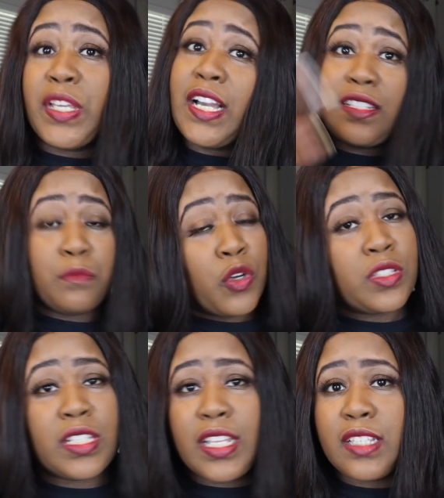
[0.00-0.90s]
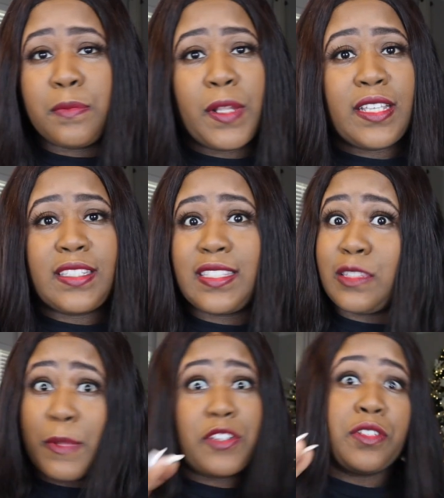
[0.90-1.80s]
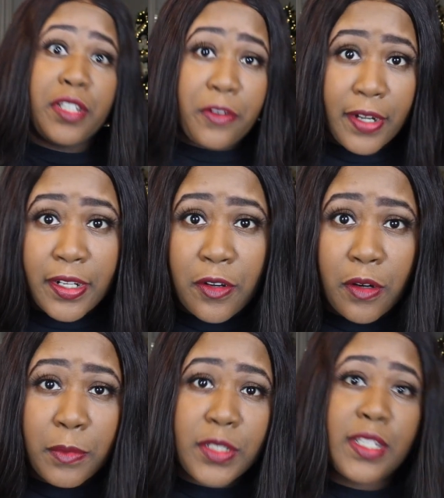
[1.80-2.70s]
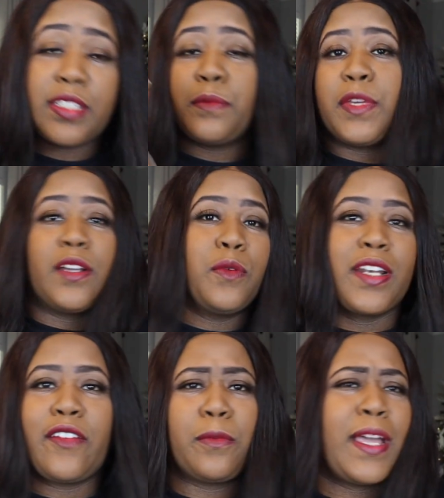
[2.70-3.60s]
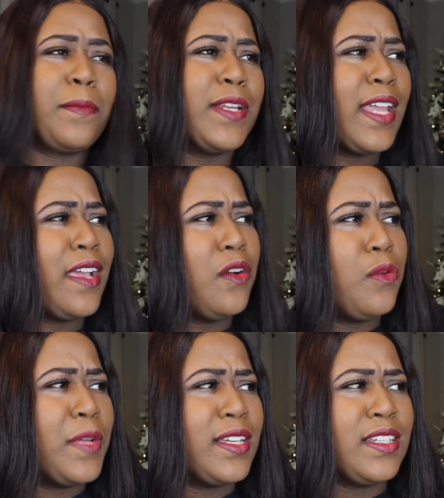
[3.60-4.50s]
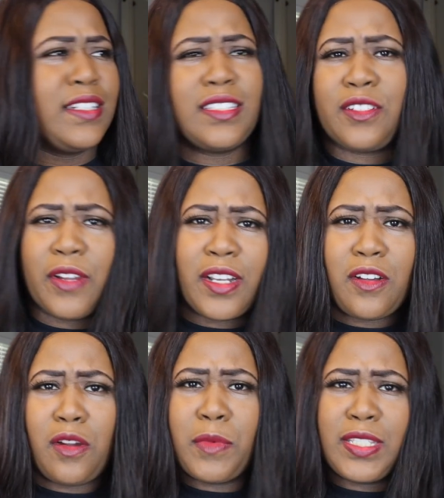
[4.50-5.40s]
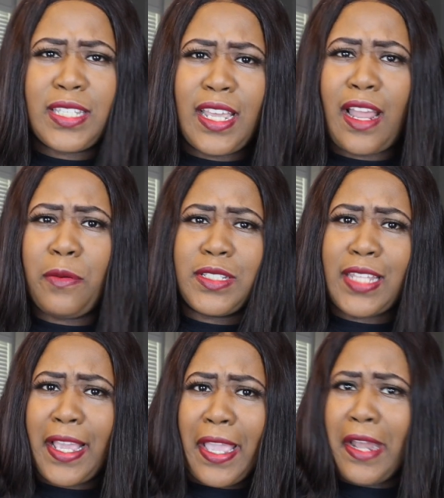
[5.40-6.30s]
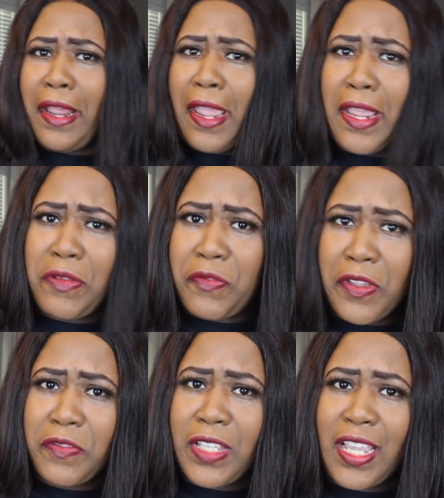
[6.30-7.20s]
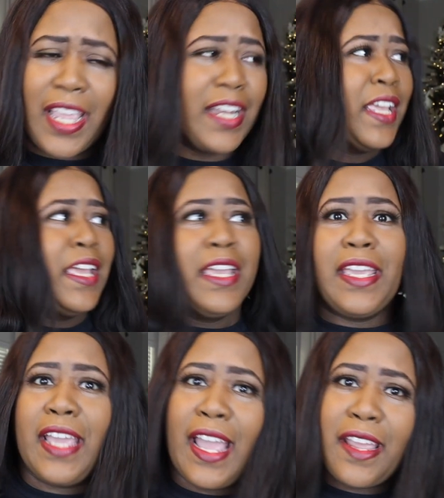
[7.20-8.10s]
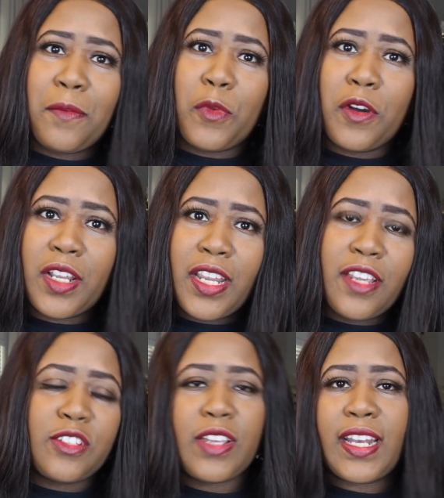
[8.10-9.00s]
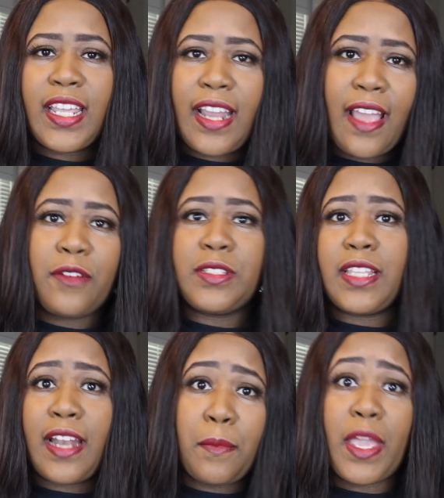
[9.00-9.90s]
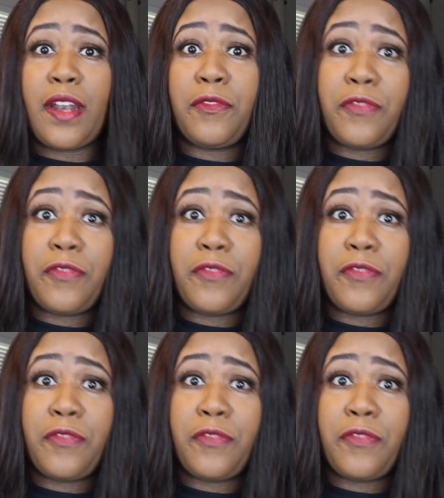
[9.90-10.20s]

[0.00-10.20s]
Because most of these places, especially Credit Karma, that's a big one. Everybody be like, oh my goodness, Credit Karma said I was like at a 850, and here I am walking in here trying to get a house and I'm at a